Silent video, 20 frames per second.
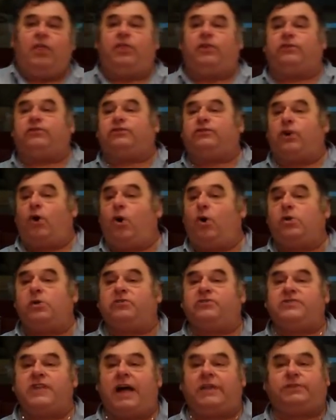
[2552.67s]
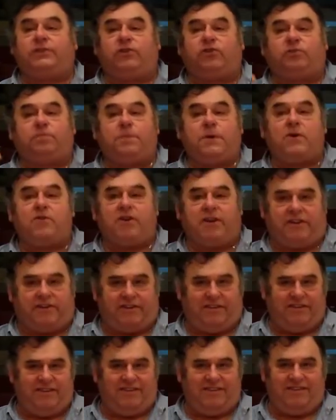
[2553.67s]
The soul is not the
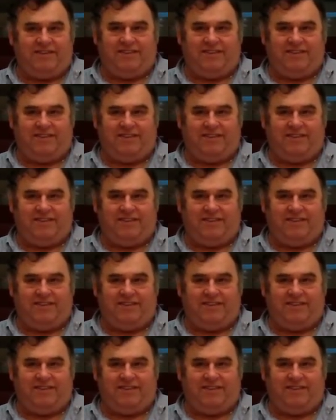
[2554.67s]
spirit.